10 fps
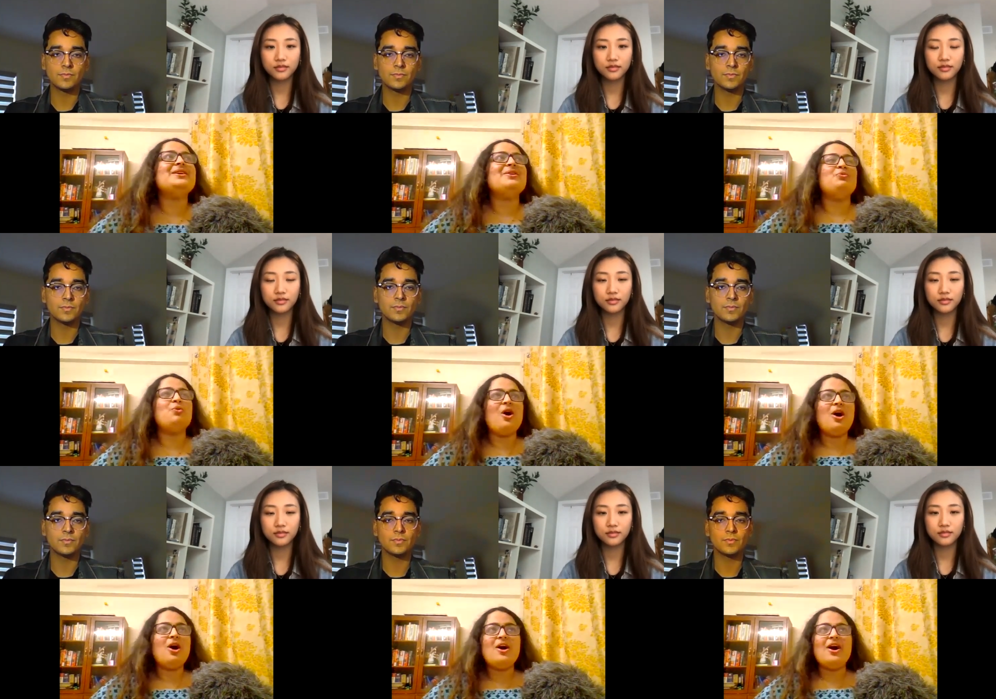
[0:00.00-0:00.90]

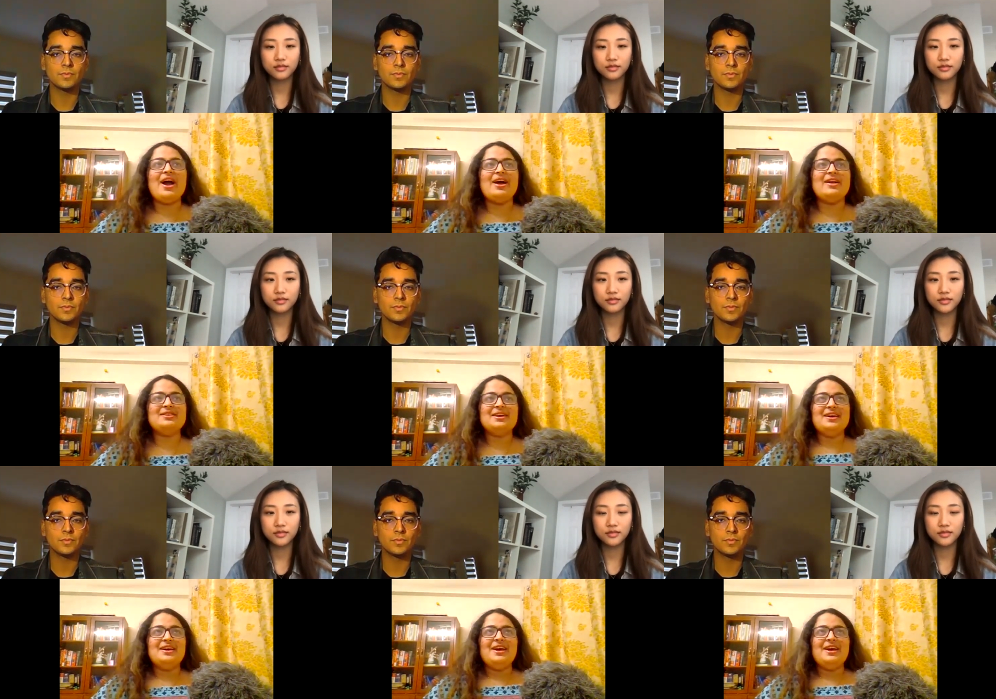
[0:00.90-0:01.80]
Speaker 1: raw and
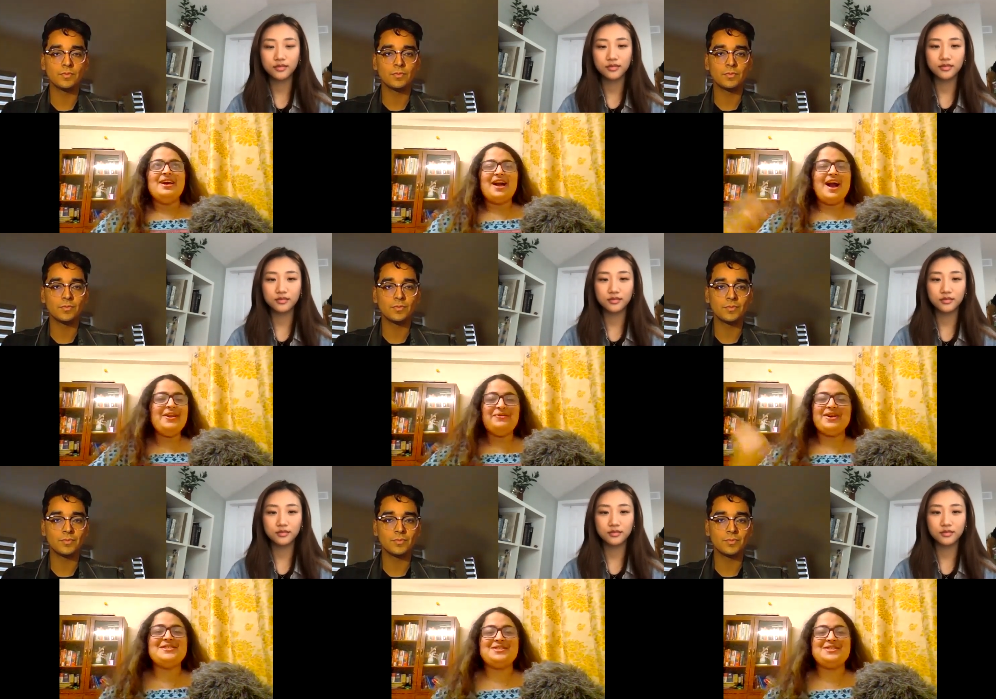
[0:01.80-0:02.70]
it kind of
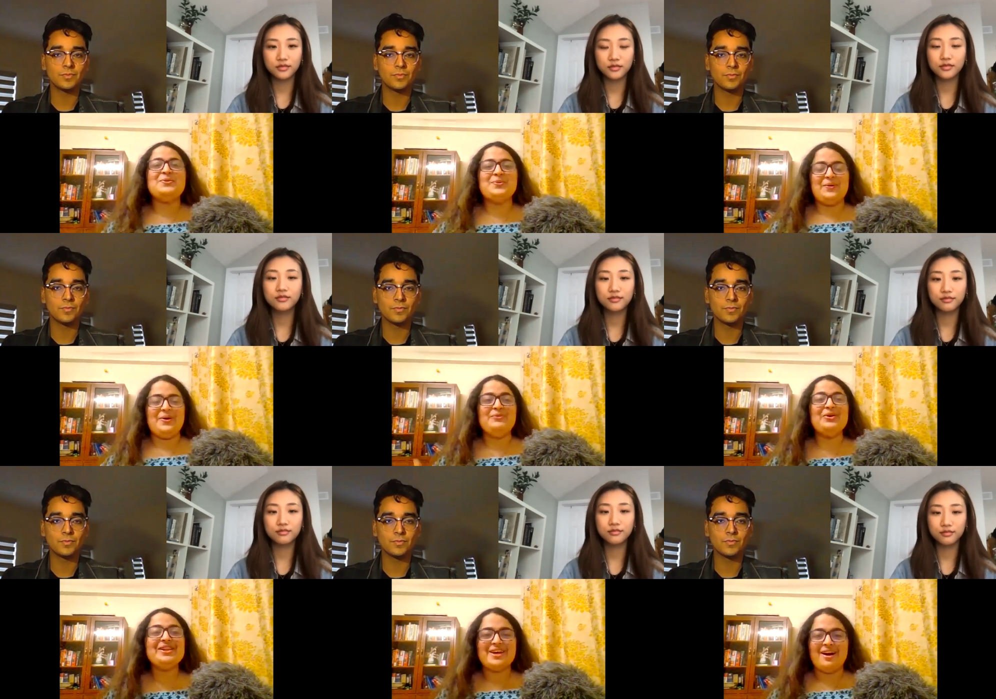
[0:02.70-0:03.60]
hits you
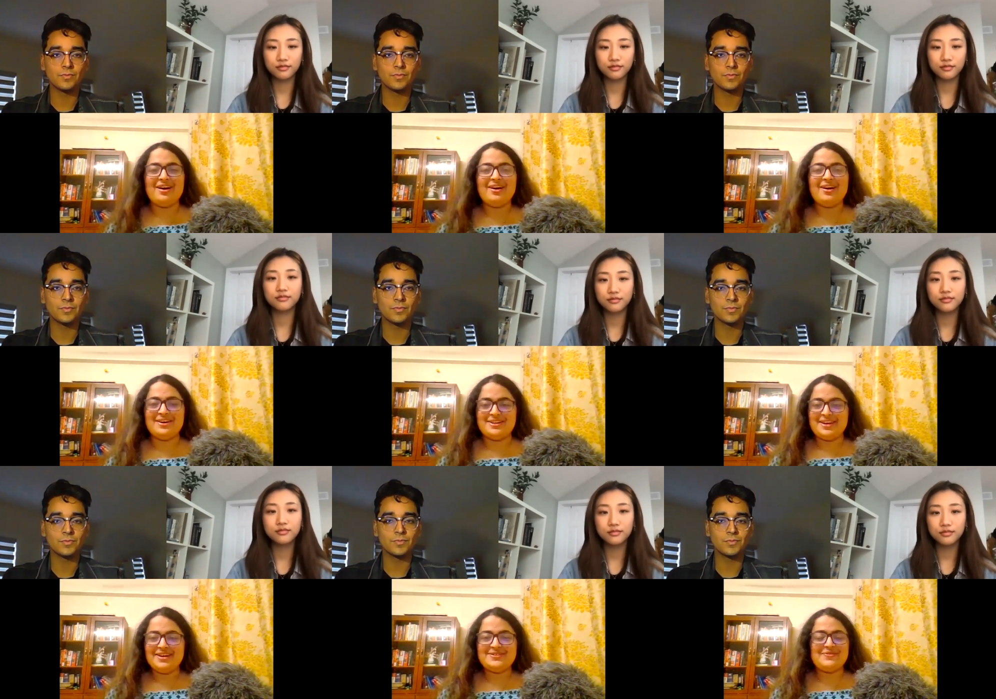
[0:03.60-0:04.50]
really hard.
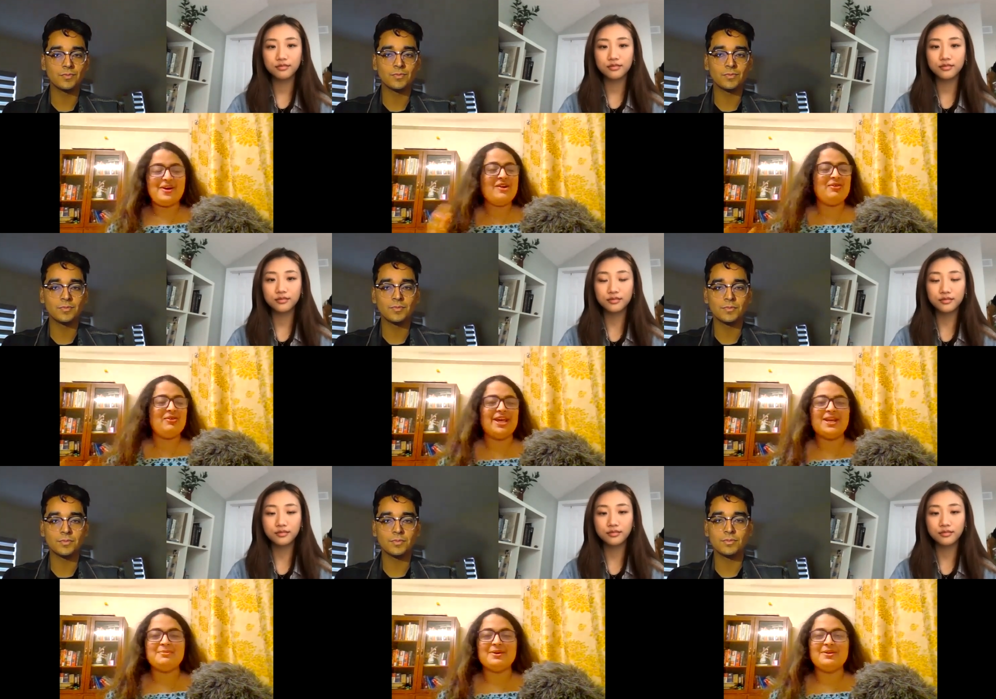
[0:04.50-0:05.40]
It's very
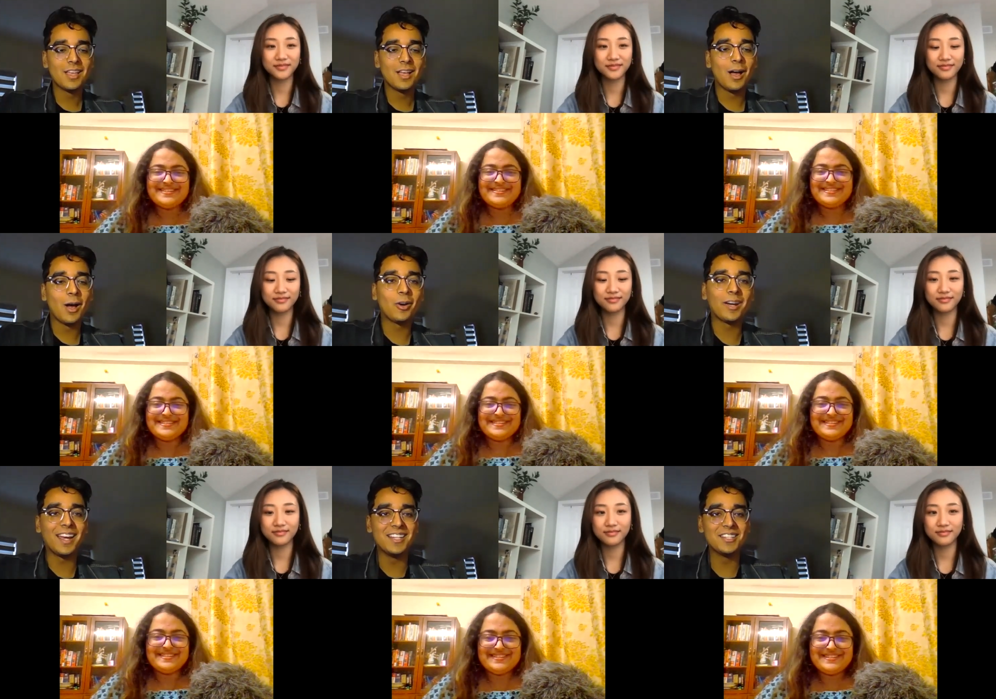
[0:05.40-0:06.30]
relatable.
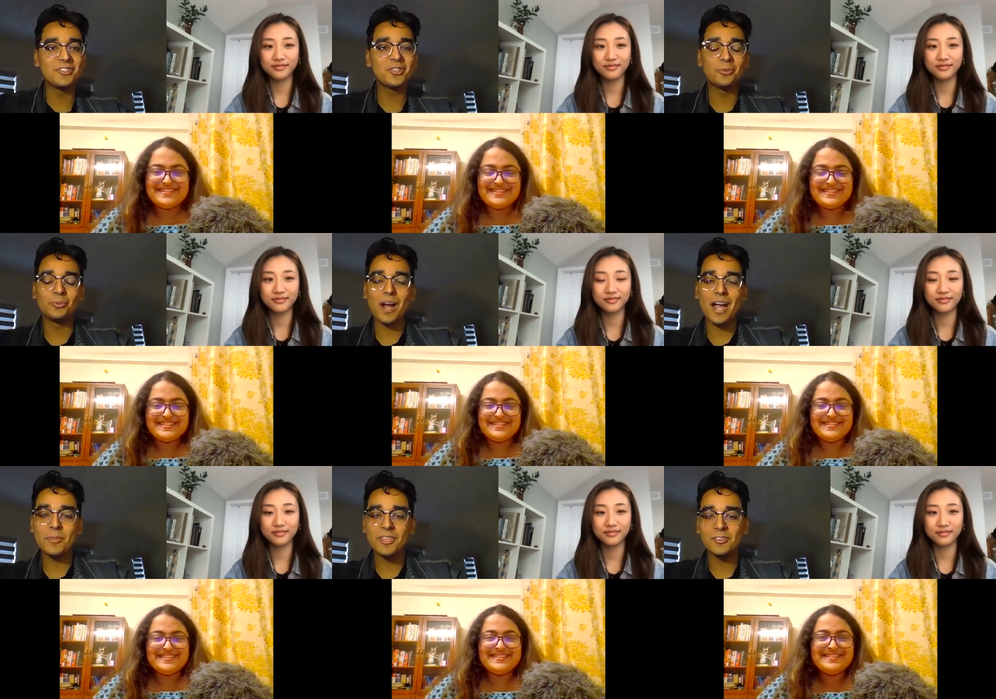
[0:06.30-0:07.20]
Speaker 2: Okay, and just to
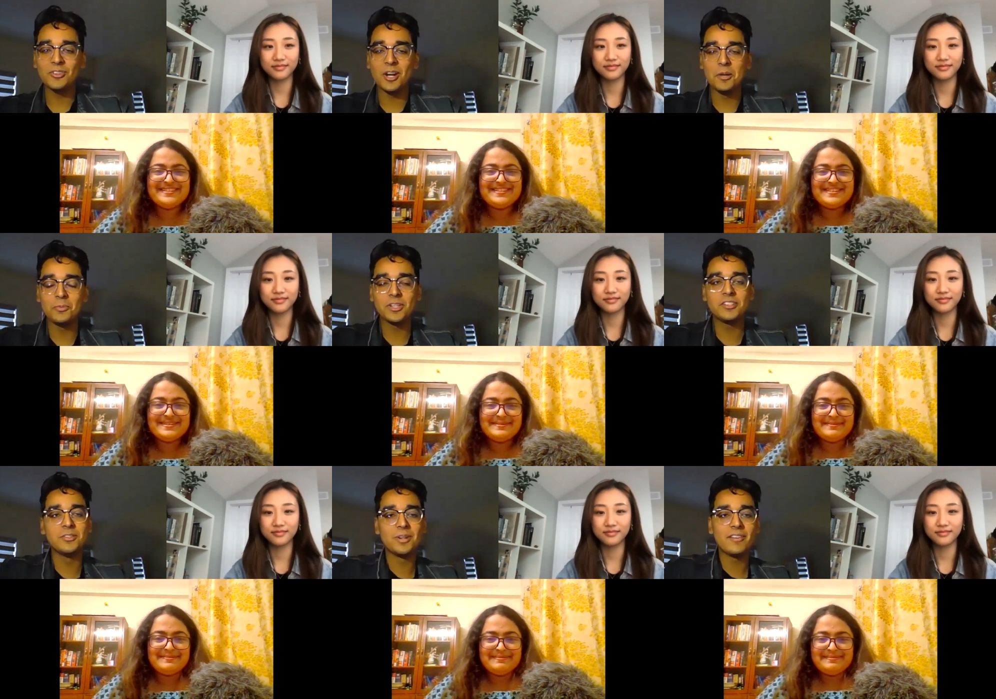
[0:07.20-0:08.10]
wrap things up, we
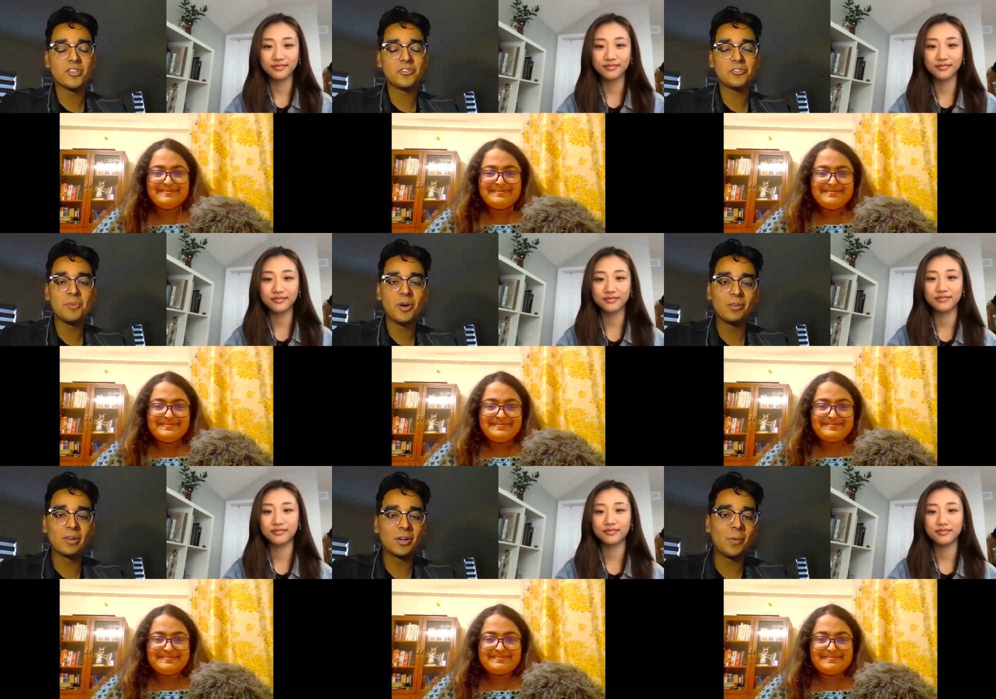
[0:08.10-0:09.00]
do have a
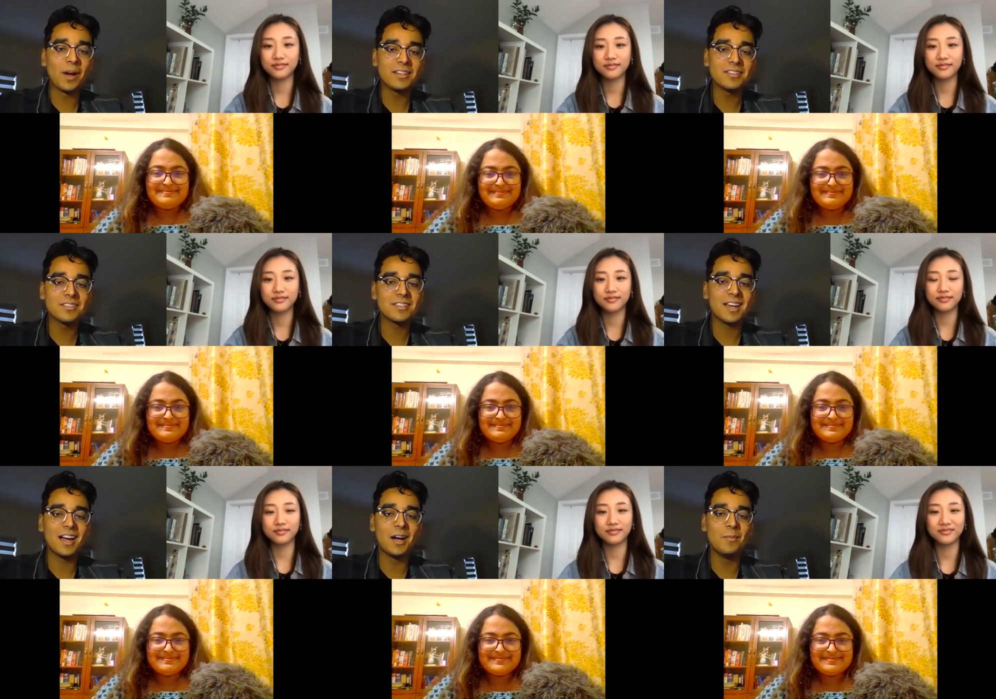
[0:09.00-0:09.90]
small
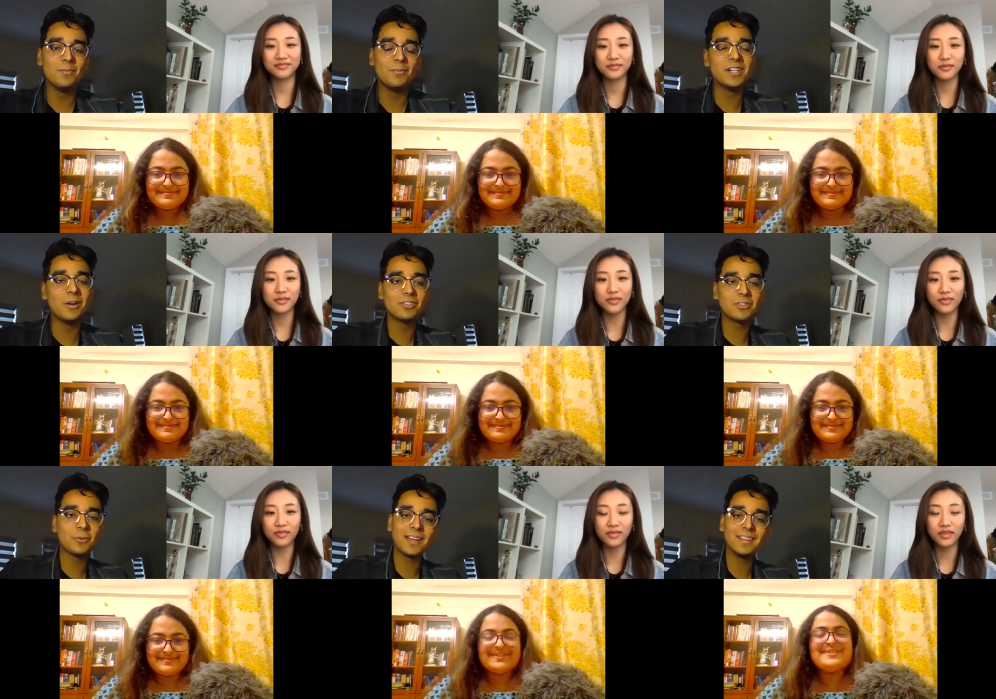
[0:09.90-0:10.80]
request. Um, we know
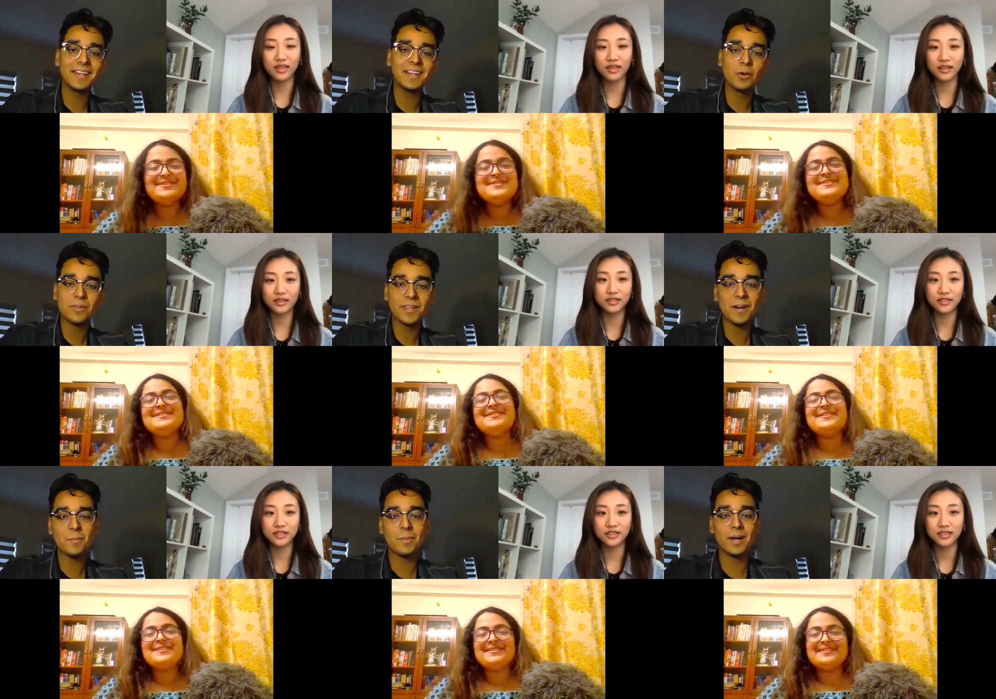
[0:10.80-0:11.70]
it's quite late over
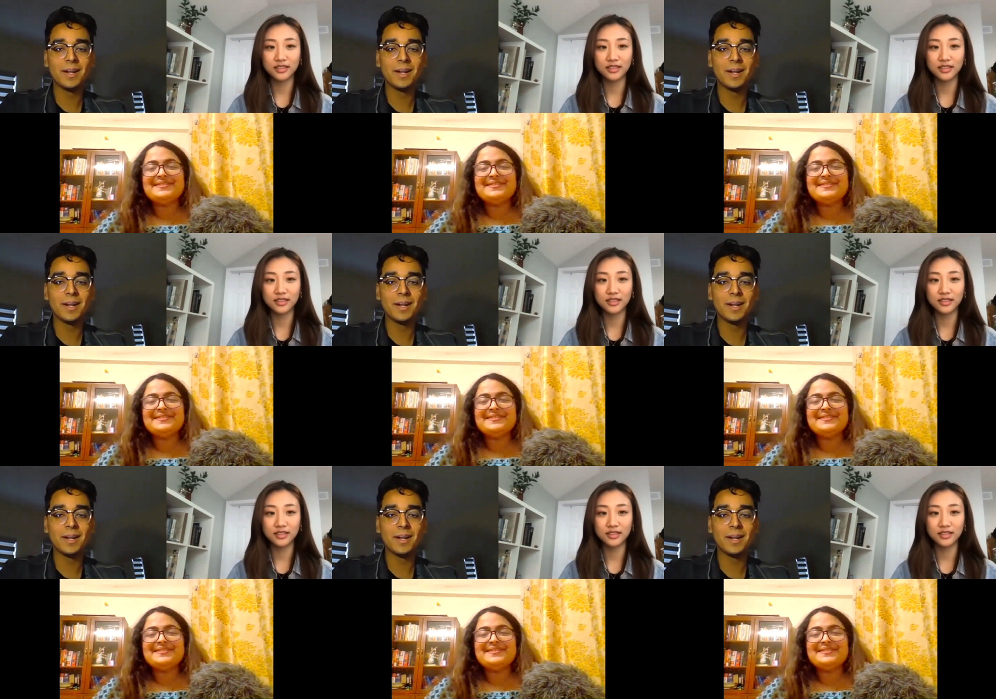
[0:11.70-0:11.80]
there, but